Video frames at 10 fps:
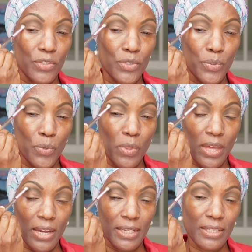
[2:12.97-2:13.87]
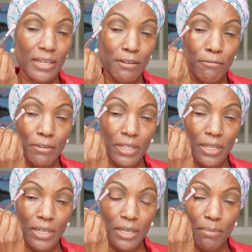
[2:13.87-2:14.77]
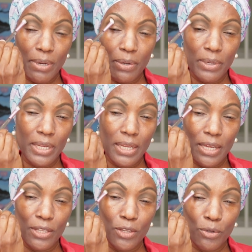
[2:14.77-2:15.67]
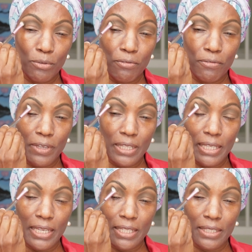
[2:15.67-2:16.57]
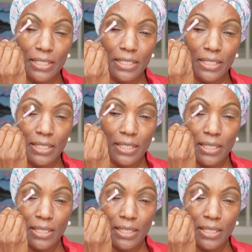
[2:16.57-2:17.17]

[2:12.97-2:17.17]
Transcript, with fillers: do that and feel good about it, and don't feel guilty